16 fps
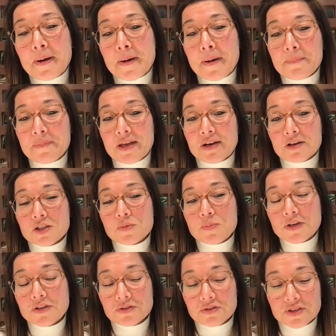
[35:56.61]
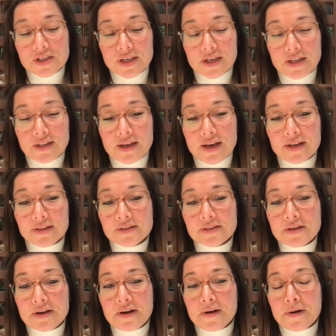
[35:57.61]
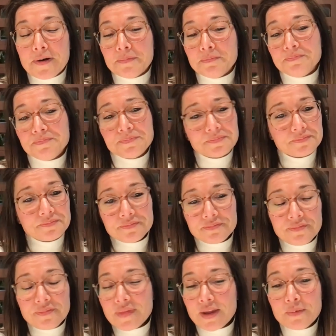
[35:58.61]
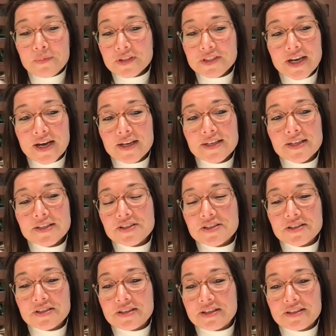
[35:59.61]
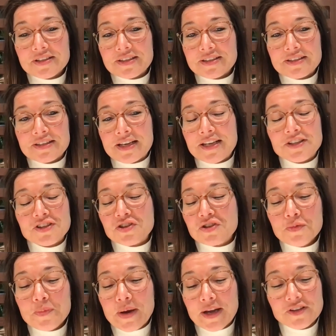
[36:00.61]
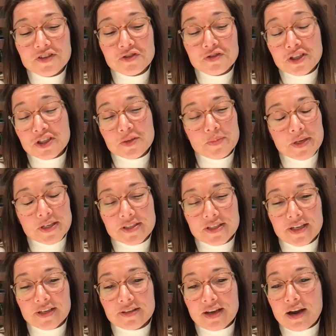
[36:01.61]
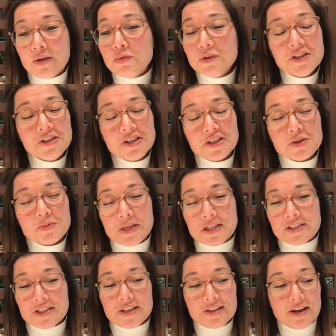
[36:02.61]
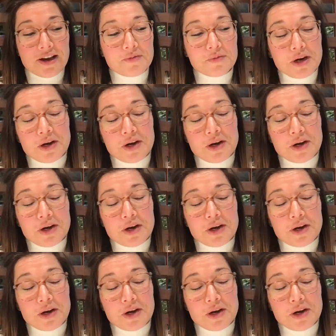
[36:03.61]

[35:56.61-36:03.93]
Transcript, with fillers: Um, and our specialty in that. Um, but yeah, that's that, it's too bad to dismiss it. I wouldn't dismiss it. I,